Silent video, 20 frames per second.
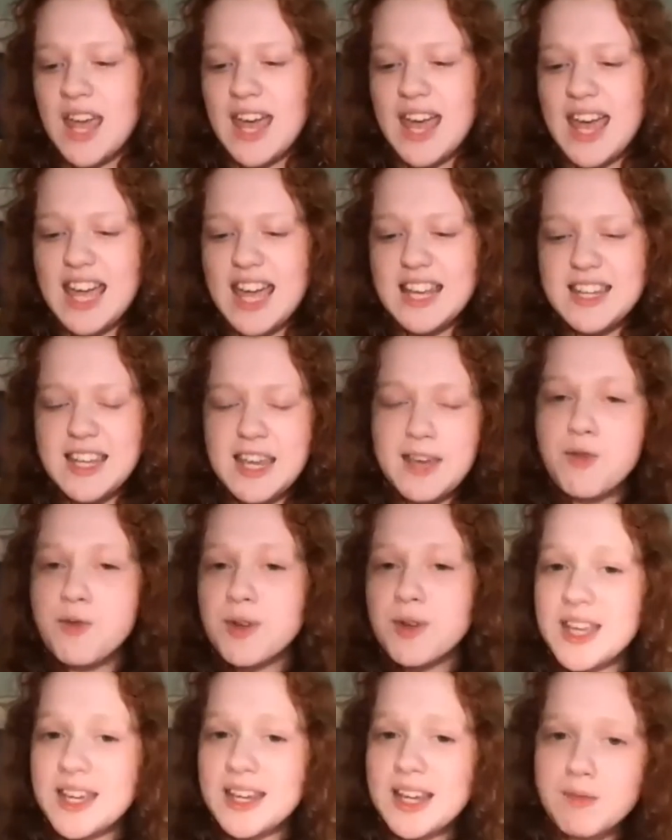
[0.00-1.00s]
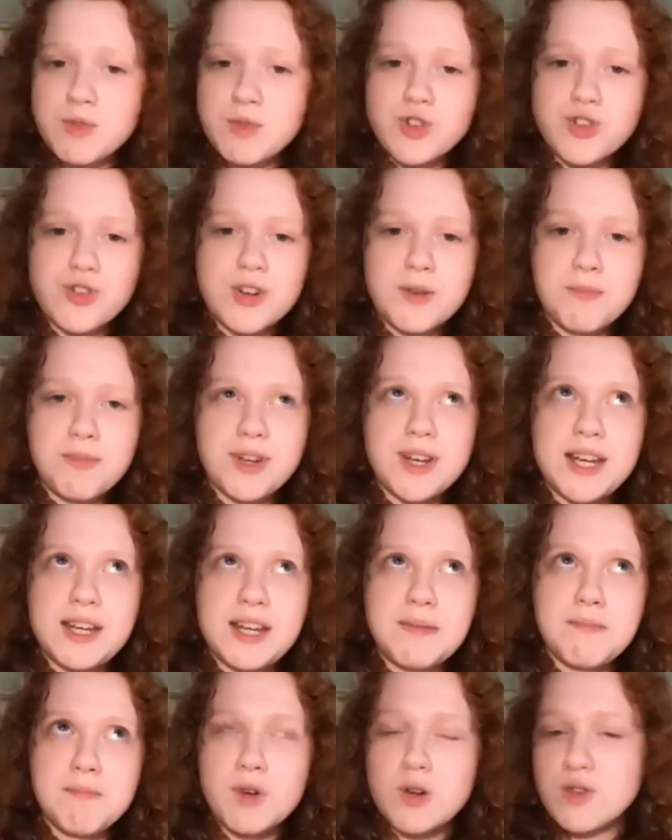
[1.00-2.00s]
And even when they come to shore to breed,
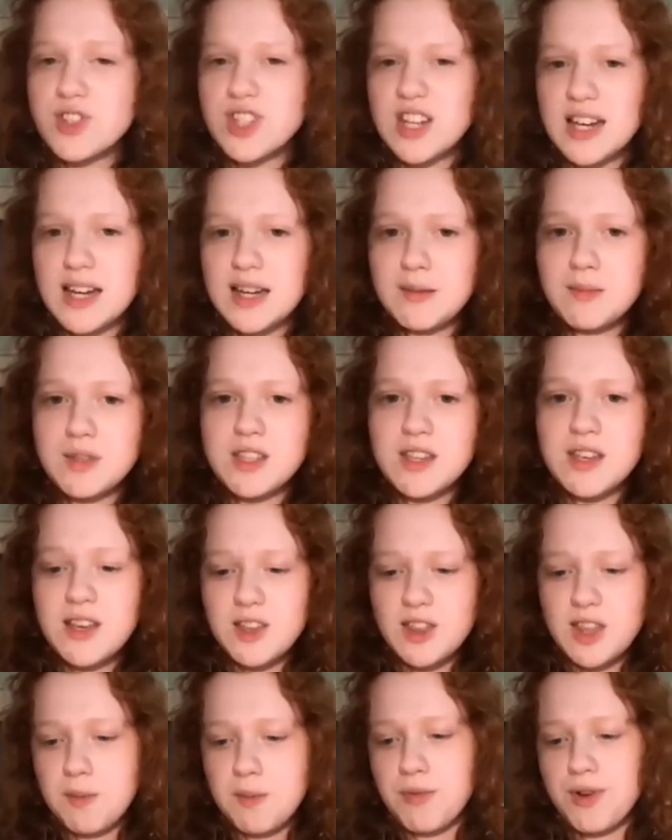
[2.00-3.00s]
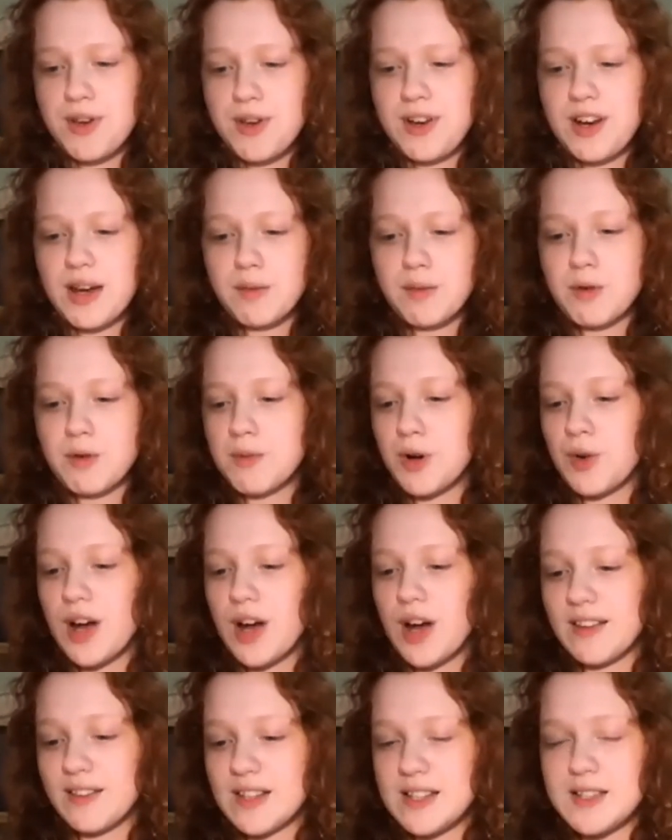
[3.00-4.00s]
most times they breed on remote
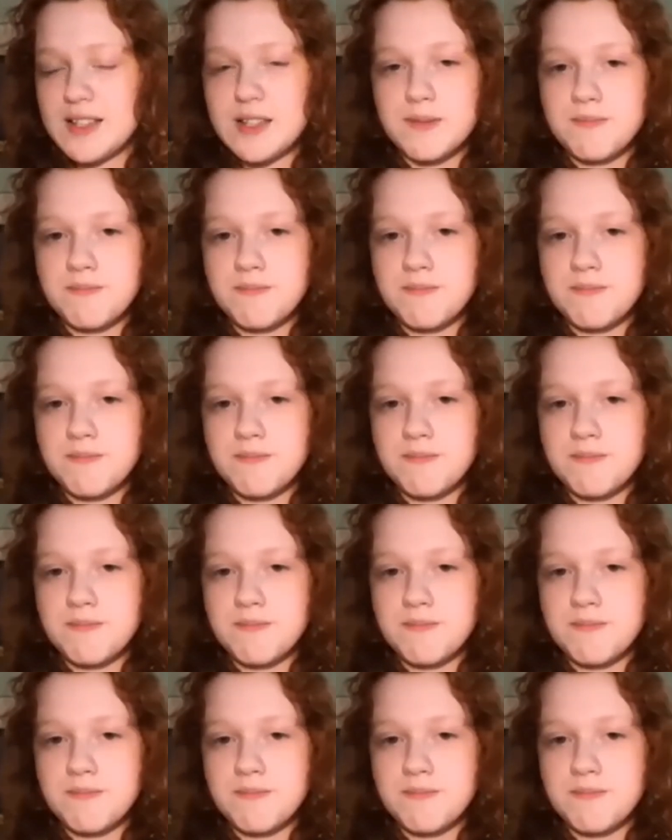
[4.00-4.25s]
islands.